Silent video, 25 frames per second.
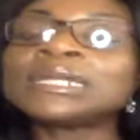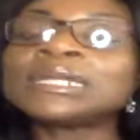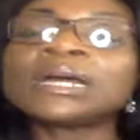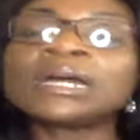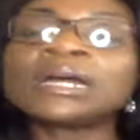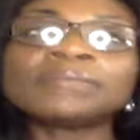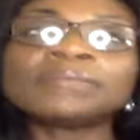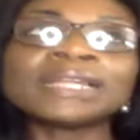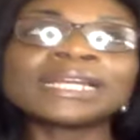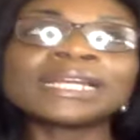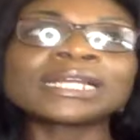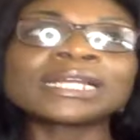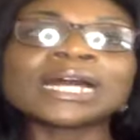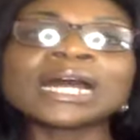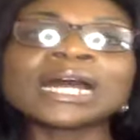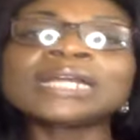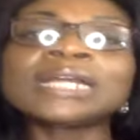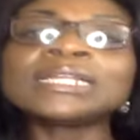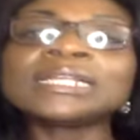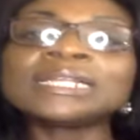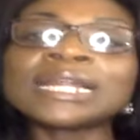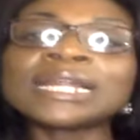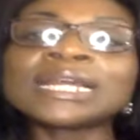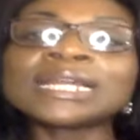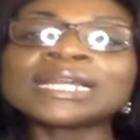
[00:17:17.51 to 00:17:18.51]
um, that god
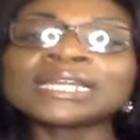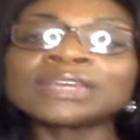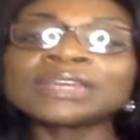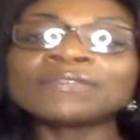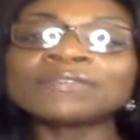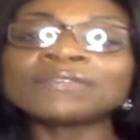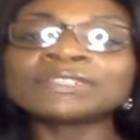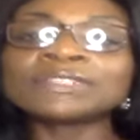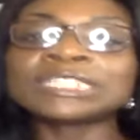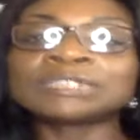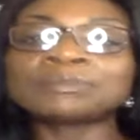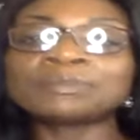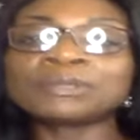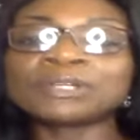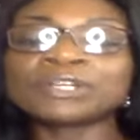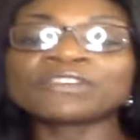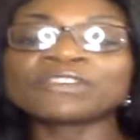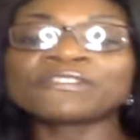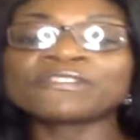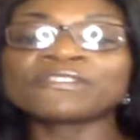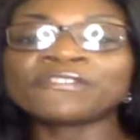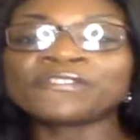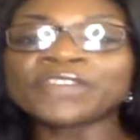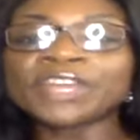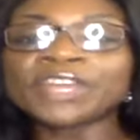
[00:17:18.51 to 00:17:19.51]
did not give us a spirit
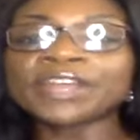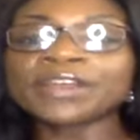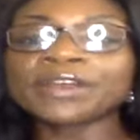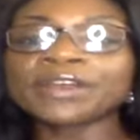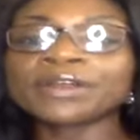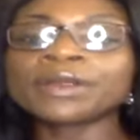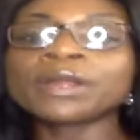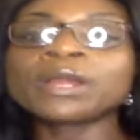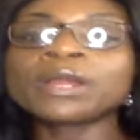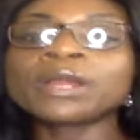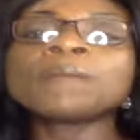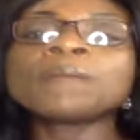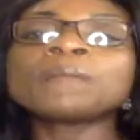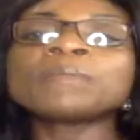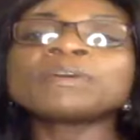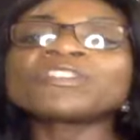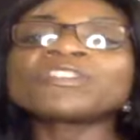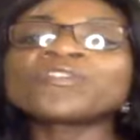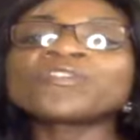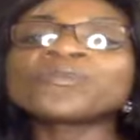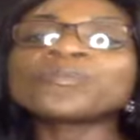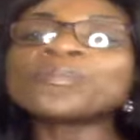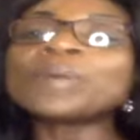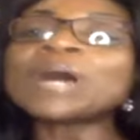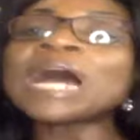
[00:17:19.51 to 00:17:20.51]
of fear but
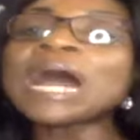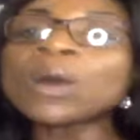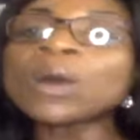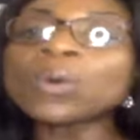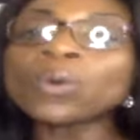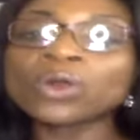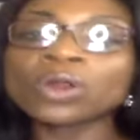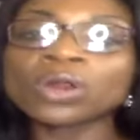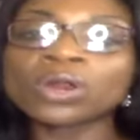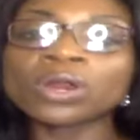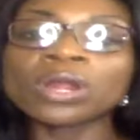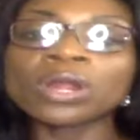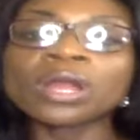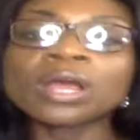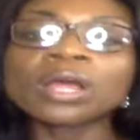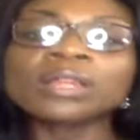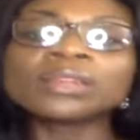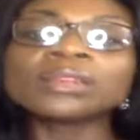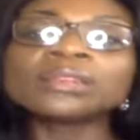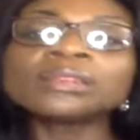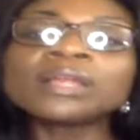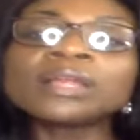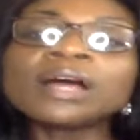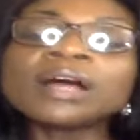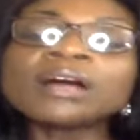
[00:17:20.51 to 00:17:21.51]
of power
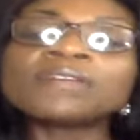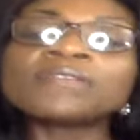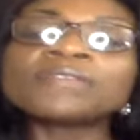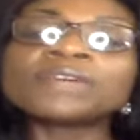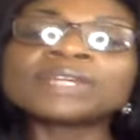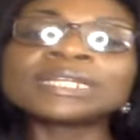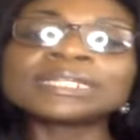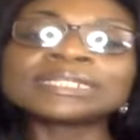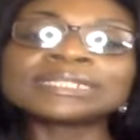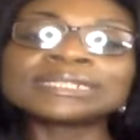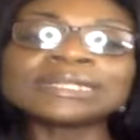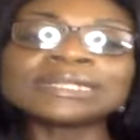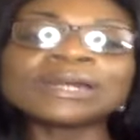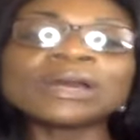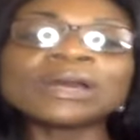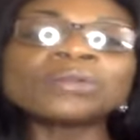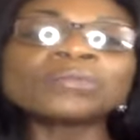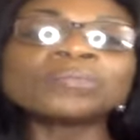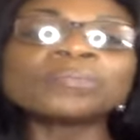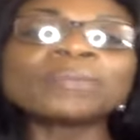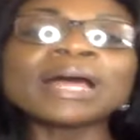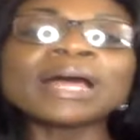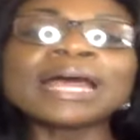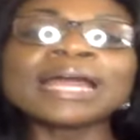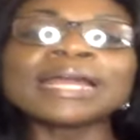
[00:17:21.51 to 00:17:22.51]
love and a
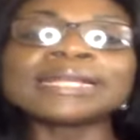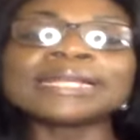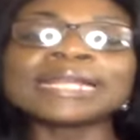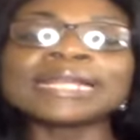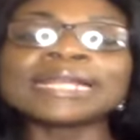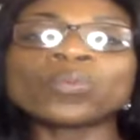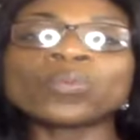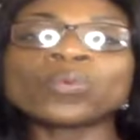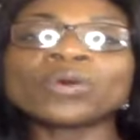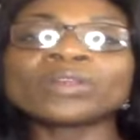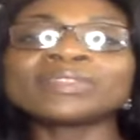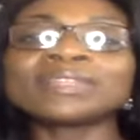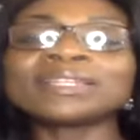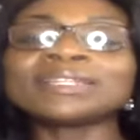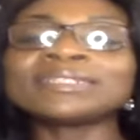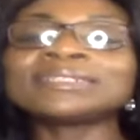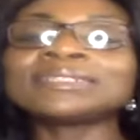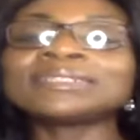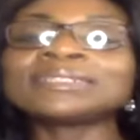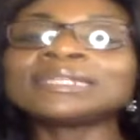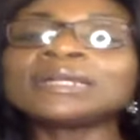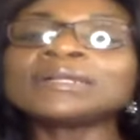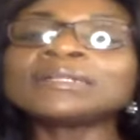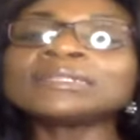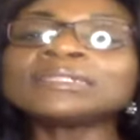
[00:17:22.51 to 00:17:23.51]
sound mind and what this
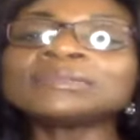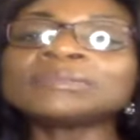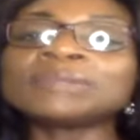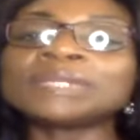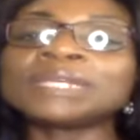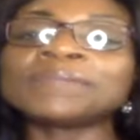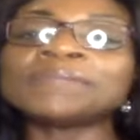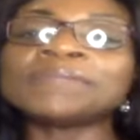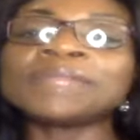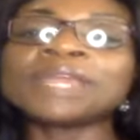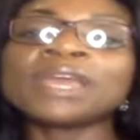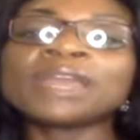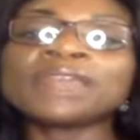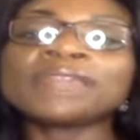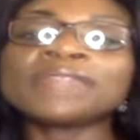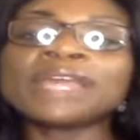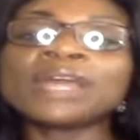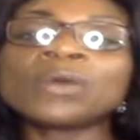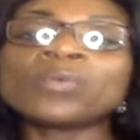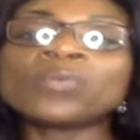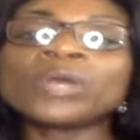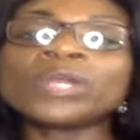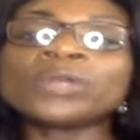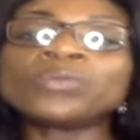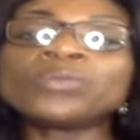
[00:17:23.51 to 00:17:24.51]
tells me
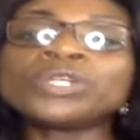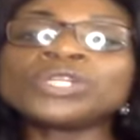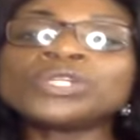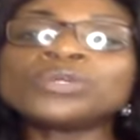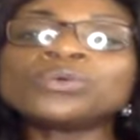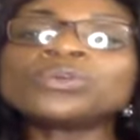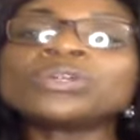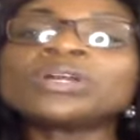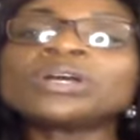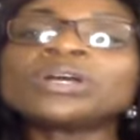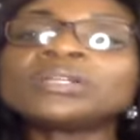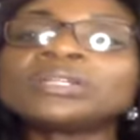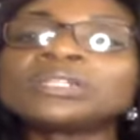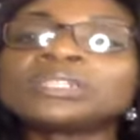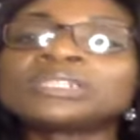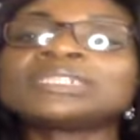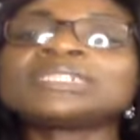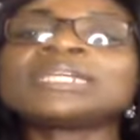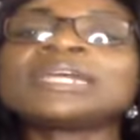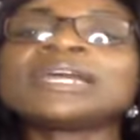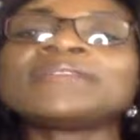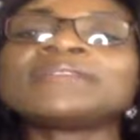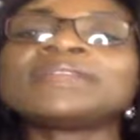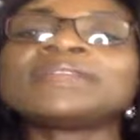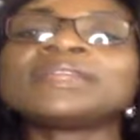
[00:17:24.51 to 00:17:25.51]
that when we don't
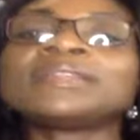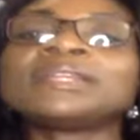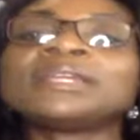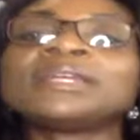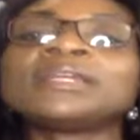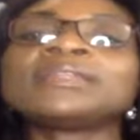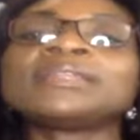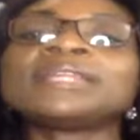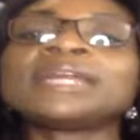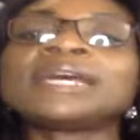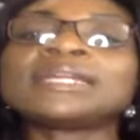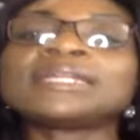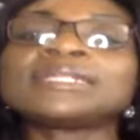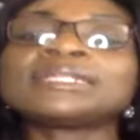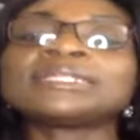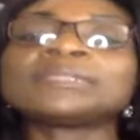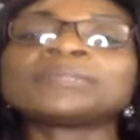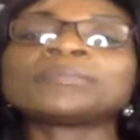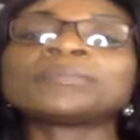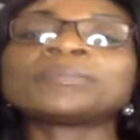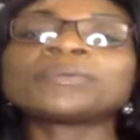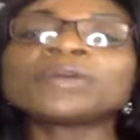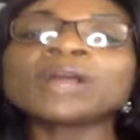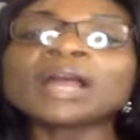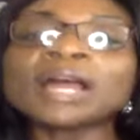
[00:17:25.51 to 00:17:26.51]
understand that that, that it's a
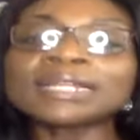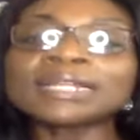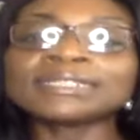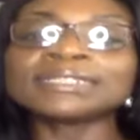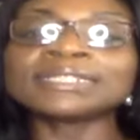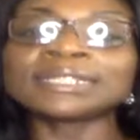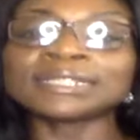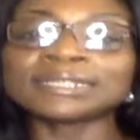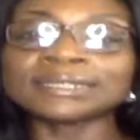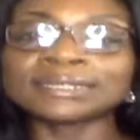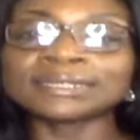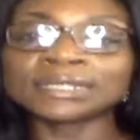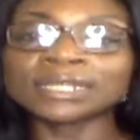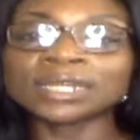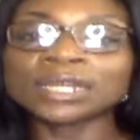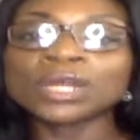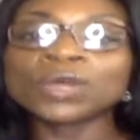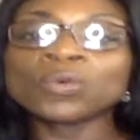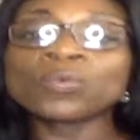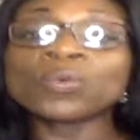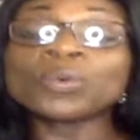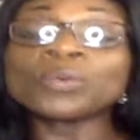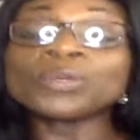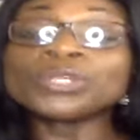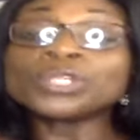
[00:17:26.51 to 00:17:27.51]
process
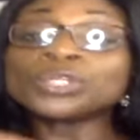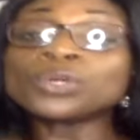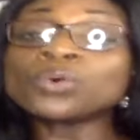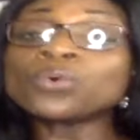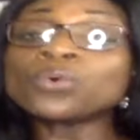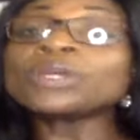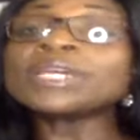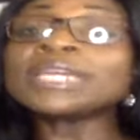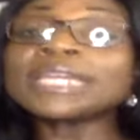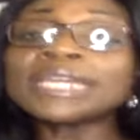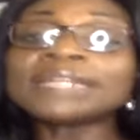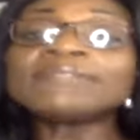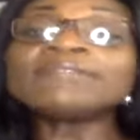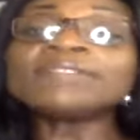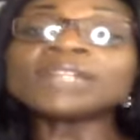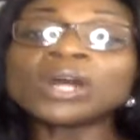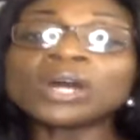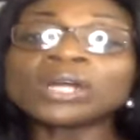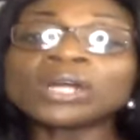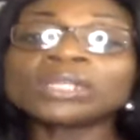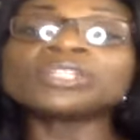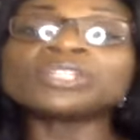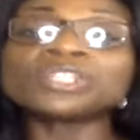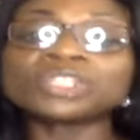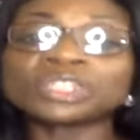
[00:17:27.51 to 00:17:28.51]
when we don't get
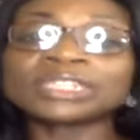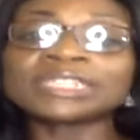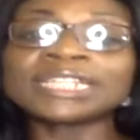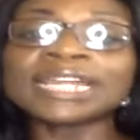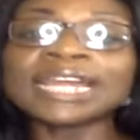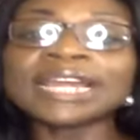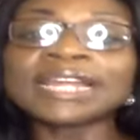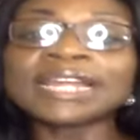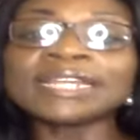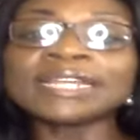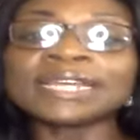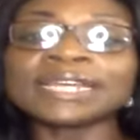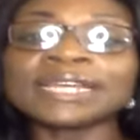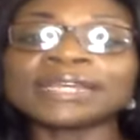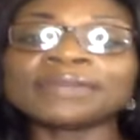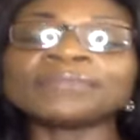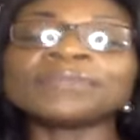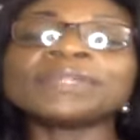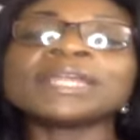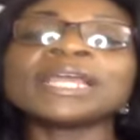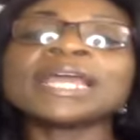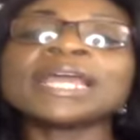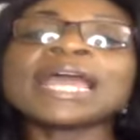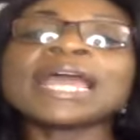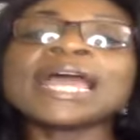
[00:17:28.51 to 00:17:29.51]
understanding
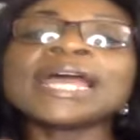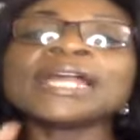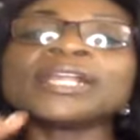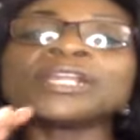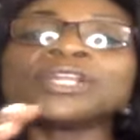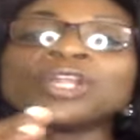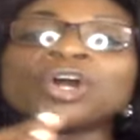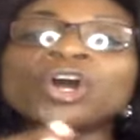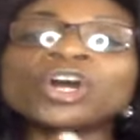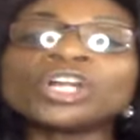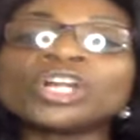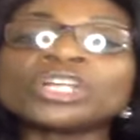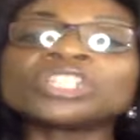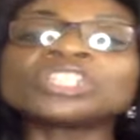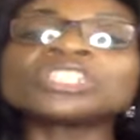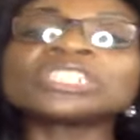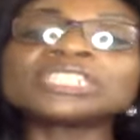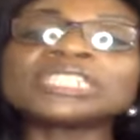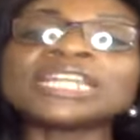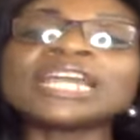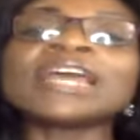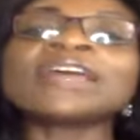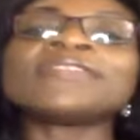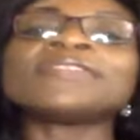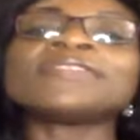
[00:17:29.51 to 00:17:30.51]
and
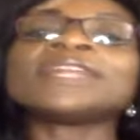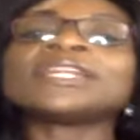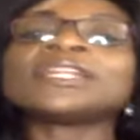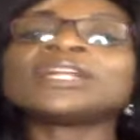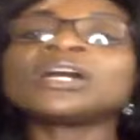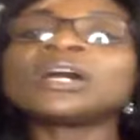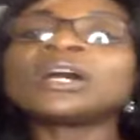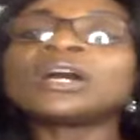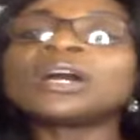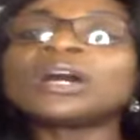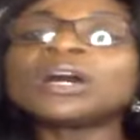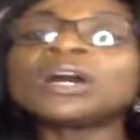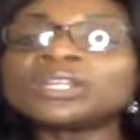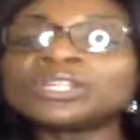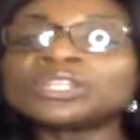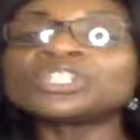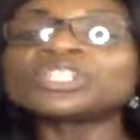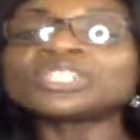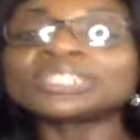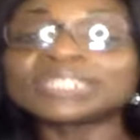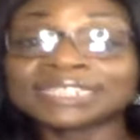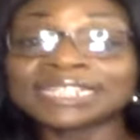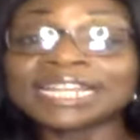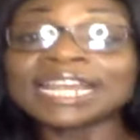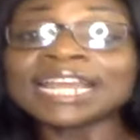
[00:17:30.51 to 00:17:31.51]
understand that
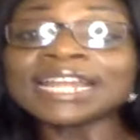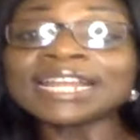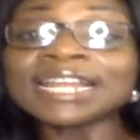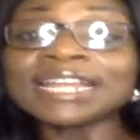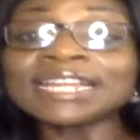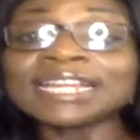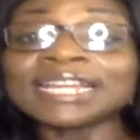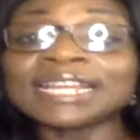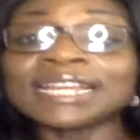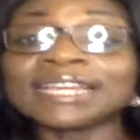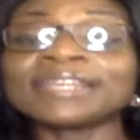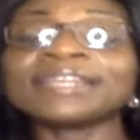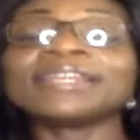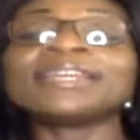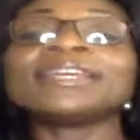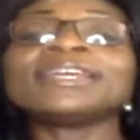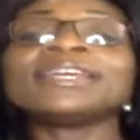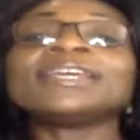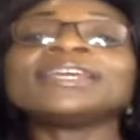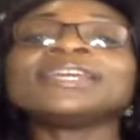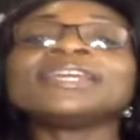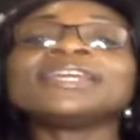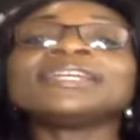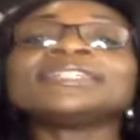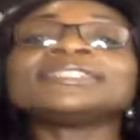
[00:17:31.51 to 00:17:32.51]
understanding
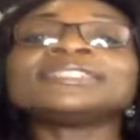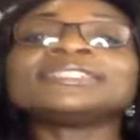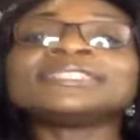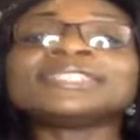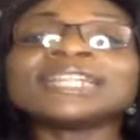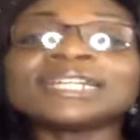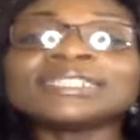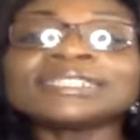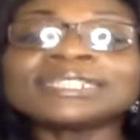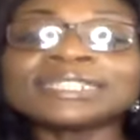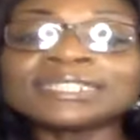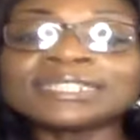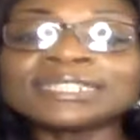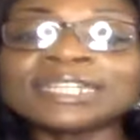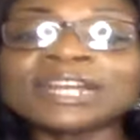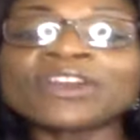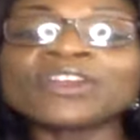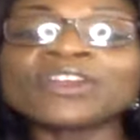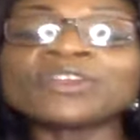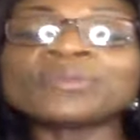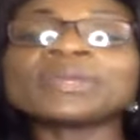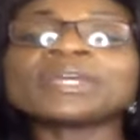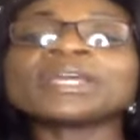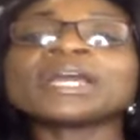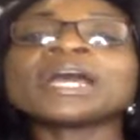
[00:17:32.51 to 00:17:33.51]
is
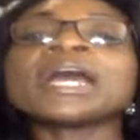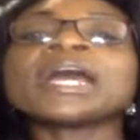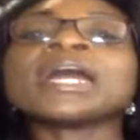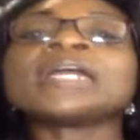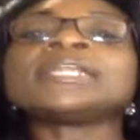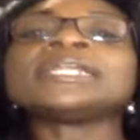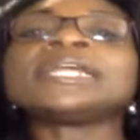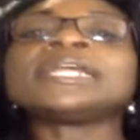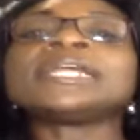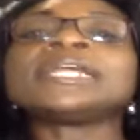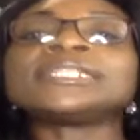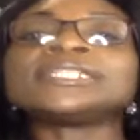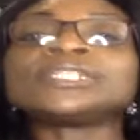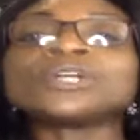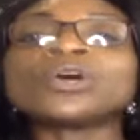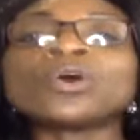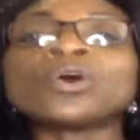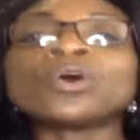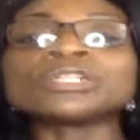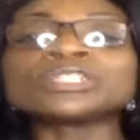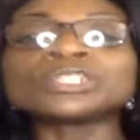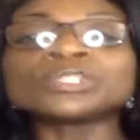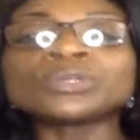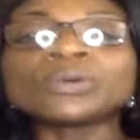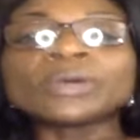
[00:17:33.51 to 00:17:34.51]
necessary and it's
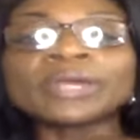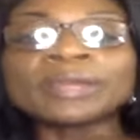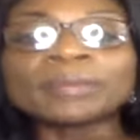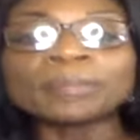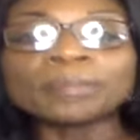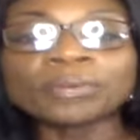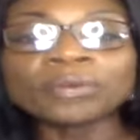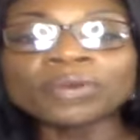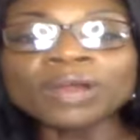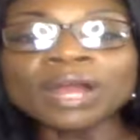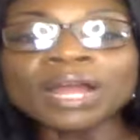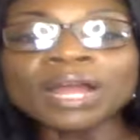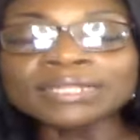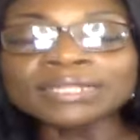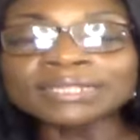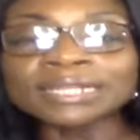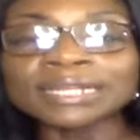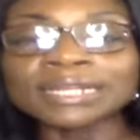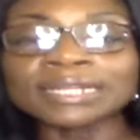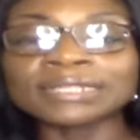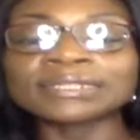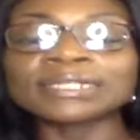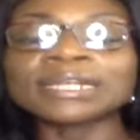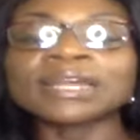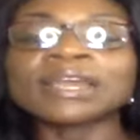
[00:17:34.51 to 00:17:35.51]
also a
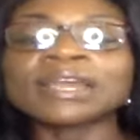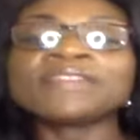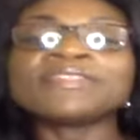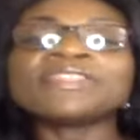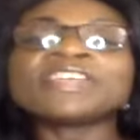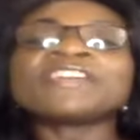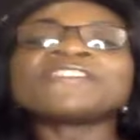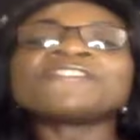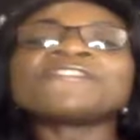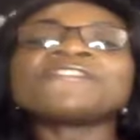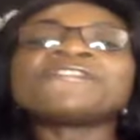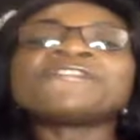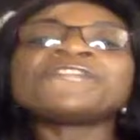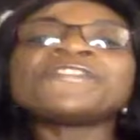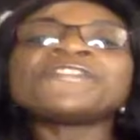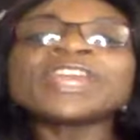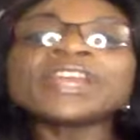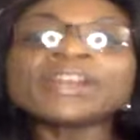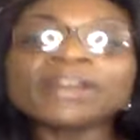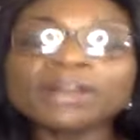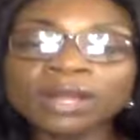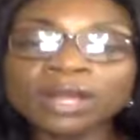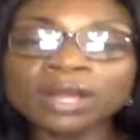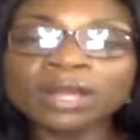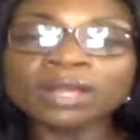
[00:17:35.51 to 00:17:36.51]
process, then
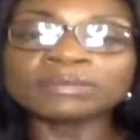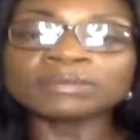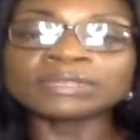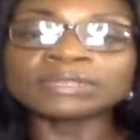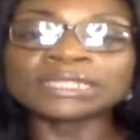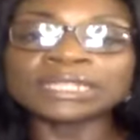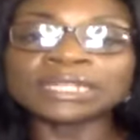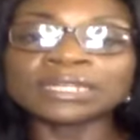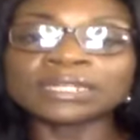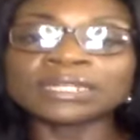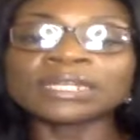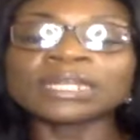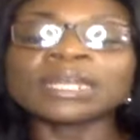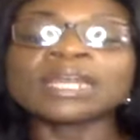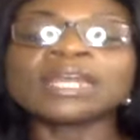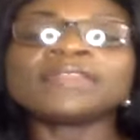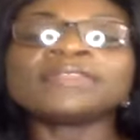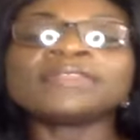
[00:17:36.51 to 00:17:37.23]
fear comes in.